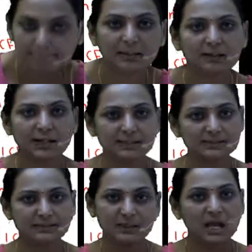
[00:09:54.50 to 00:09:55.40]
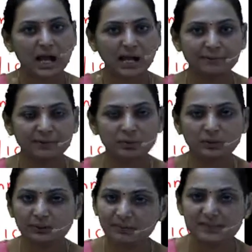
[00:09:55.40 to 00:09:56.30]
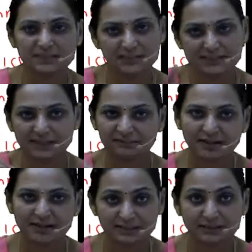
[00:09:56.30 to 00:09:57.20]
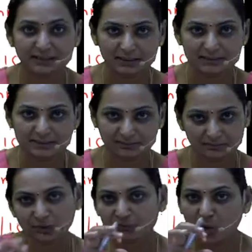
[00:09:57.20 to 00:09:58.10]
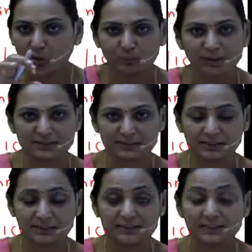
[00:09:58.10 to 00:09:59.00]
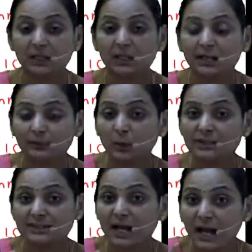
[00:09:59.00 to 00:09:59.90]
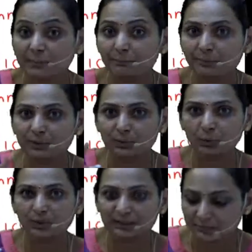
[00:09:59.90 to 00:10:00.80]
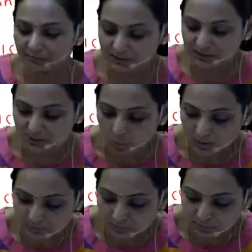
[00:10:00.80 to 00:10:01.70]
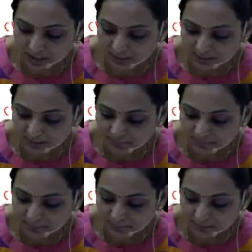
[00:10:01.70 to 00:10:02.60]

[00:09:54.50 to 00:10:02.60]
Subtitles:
Right? Hypertonic means ECF has increased, the volume has increased. Now it is hypertonic, that means the osmolarity will be